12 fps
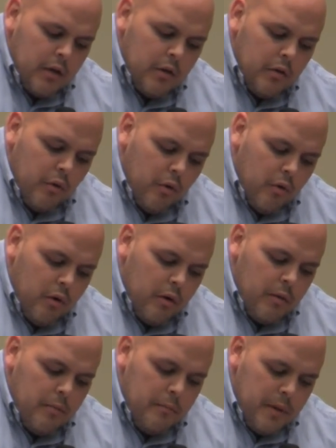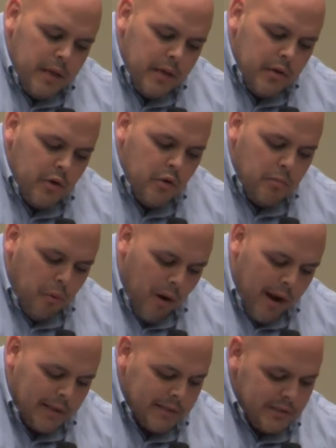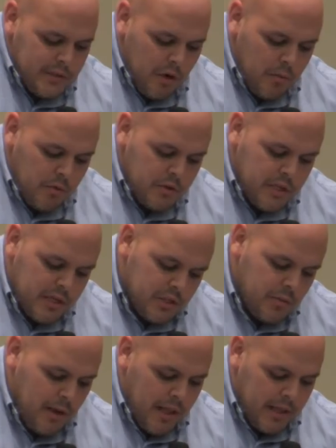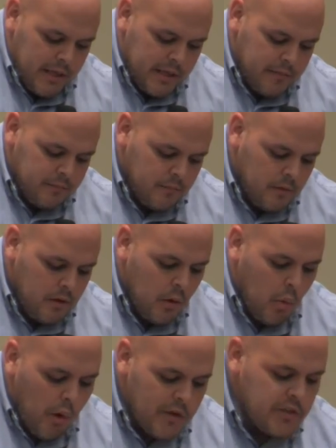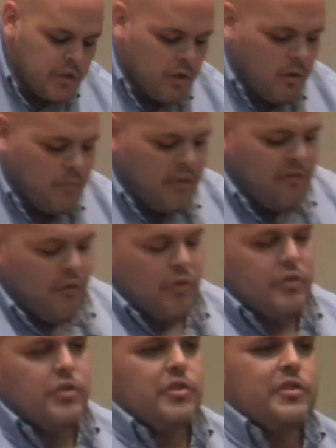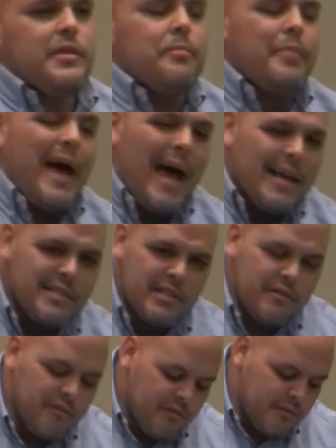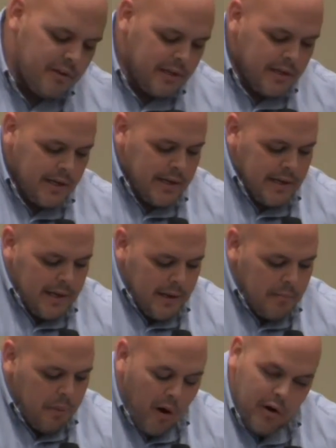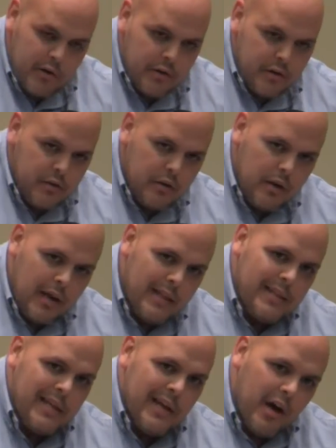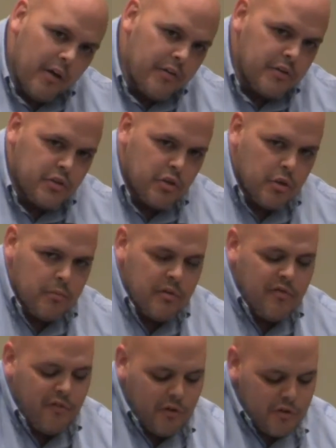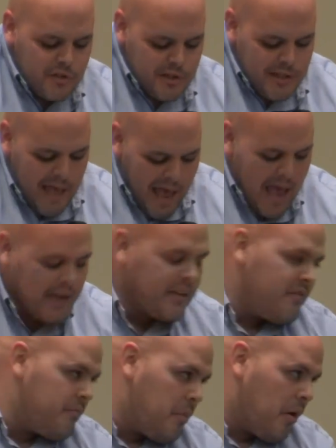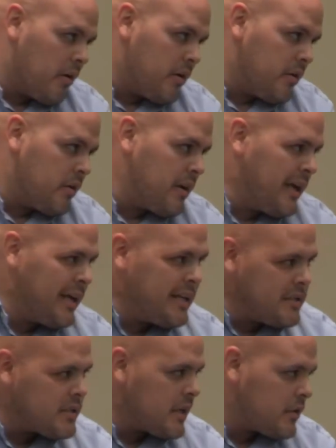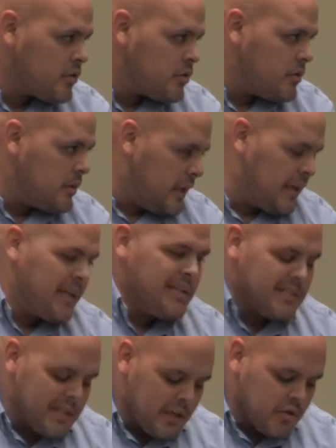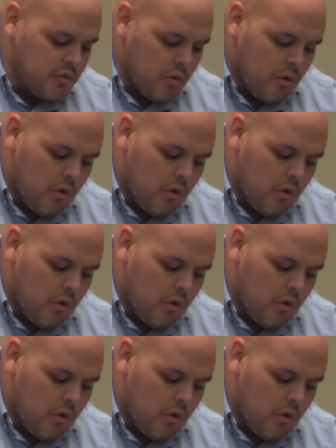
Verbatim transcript: nor men who practice homosexuality. One term refers to the passive partner, and the other term refers to the active partner in, in consensual